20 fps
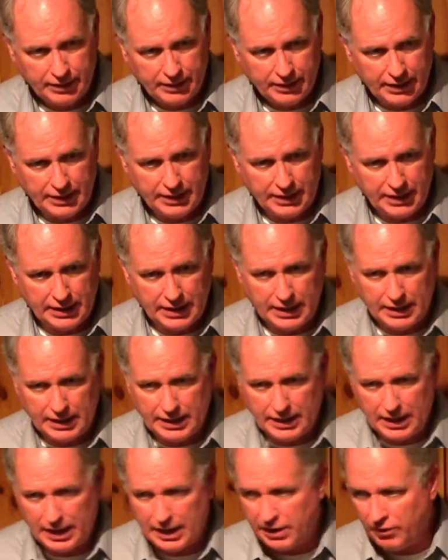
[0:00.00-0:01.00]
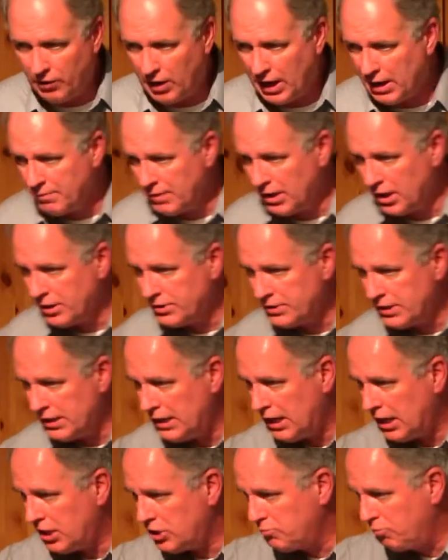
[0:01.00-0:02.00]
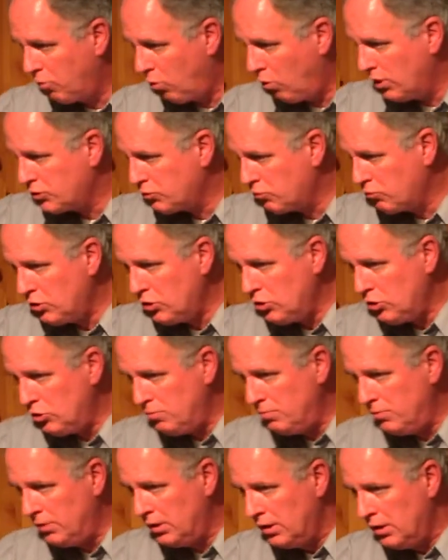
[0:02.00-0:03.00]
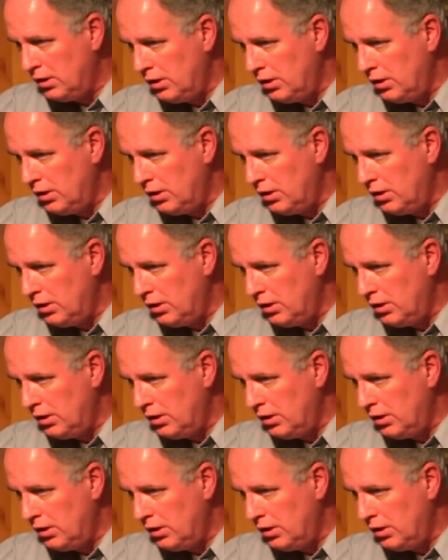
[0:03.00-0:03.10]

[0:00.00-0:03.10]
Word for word: And, and, and, and here I am in a teenage boy's room